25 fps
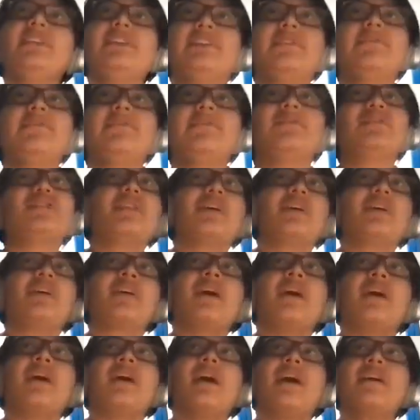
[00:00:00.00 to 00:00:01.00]
different,
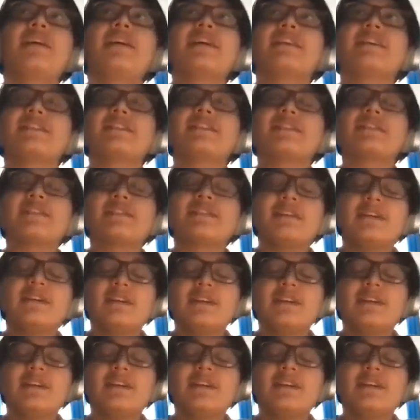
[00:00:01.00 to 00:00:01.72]
I guess,